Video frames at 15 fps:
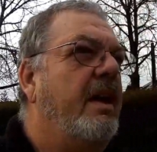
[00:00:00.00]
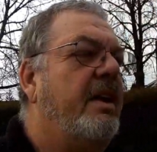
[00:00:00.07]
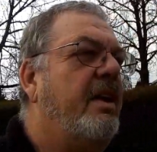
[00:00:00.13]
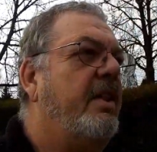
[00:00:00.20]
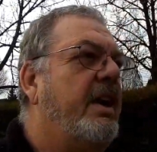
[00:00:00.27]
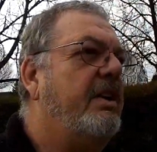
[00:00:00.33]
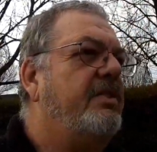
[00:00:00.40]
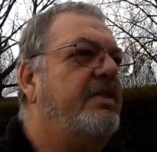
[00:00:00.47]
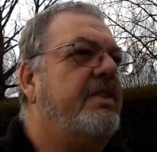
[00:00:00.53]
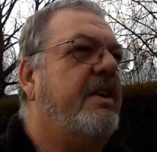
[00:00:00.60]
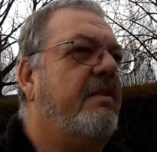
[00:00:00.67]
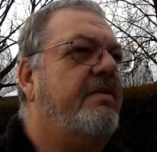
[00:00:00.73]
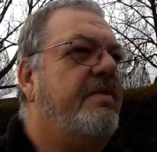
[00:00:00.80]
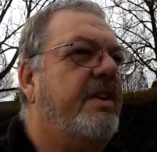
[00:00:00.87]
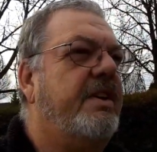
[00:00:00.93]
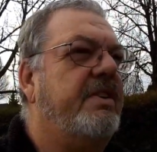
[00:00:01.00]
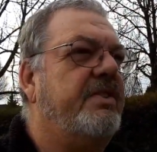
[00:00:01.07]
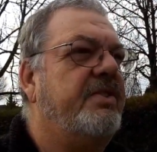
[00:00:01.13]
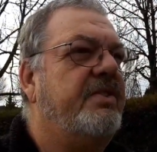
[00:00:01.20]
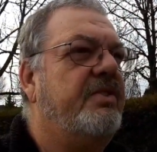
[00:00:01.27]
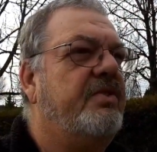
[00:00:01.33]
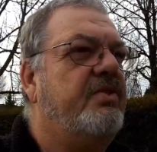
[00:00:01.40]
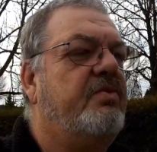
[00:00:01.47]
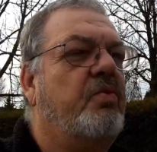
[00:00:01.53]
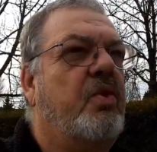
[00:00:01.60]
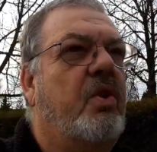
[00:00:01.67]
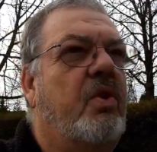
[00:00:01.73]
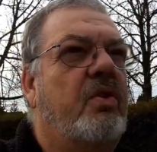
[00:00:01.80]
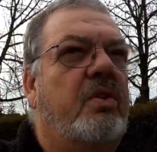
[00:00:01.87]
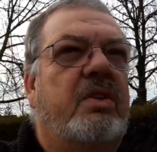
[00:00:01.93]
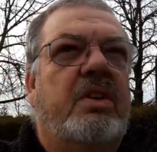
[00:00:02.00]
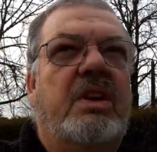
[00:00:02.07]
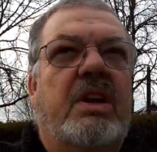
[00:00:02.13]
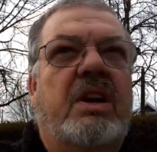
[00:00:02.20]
Now that stuff is strong.